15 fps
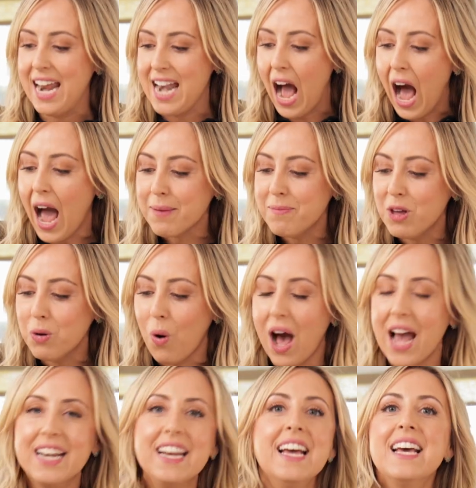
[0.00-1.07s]
and I'm the
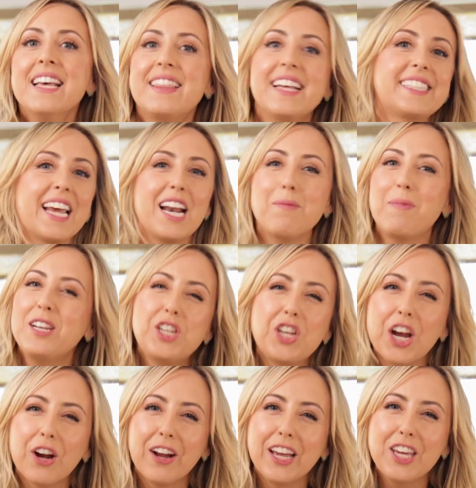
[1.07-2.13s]
one that's gonna be
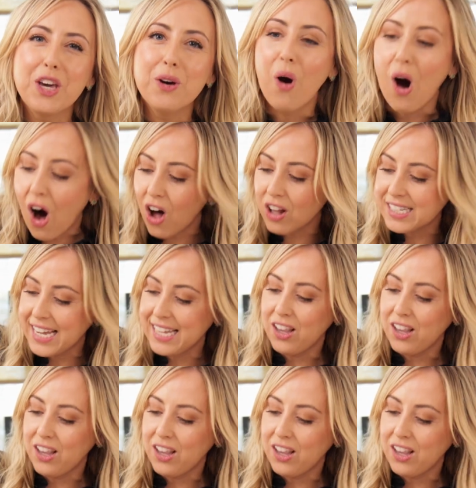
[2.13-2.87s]
cheering you all day